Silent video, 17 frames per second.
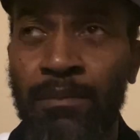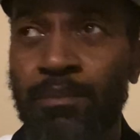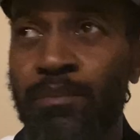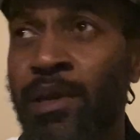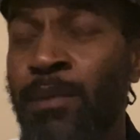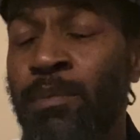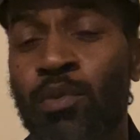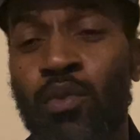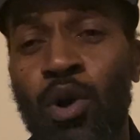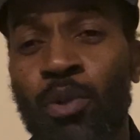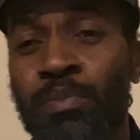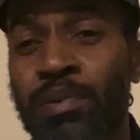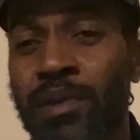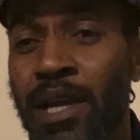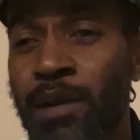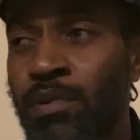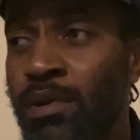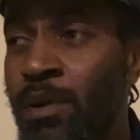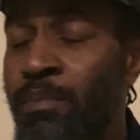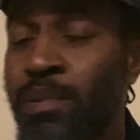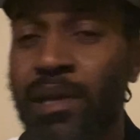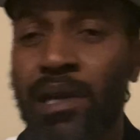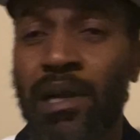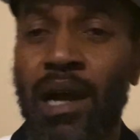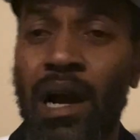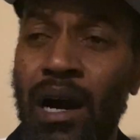People won't be able to be
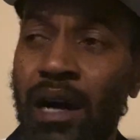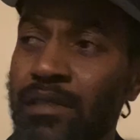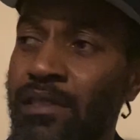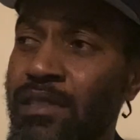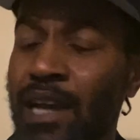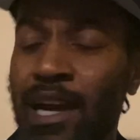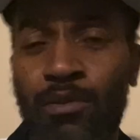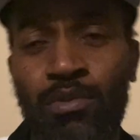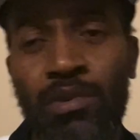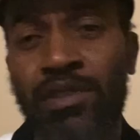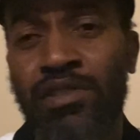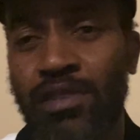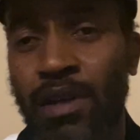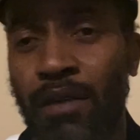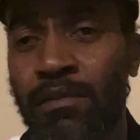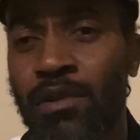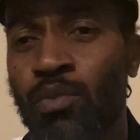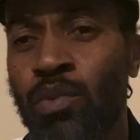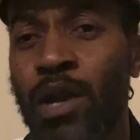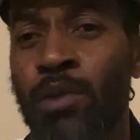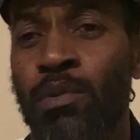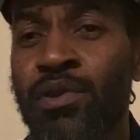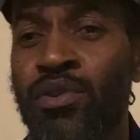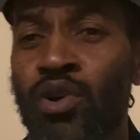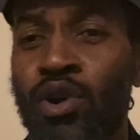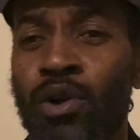in contact with each other the way
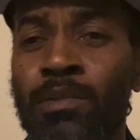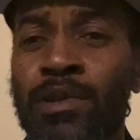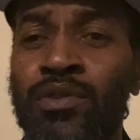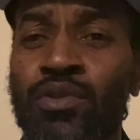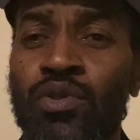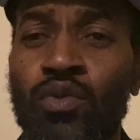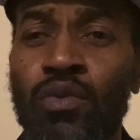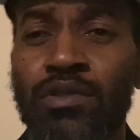we normally do.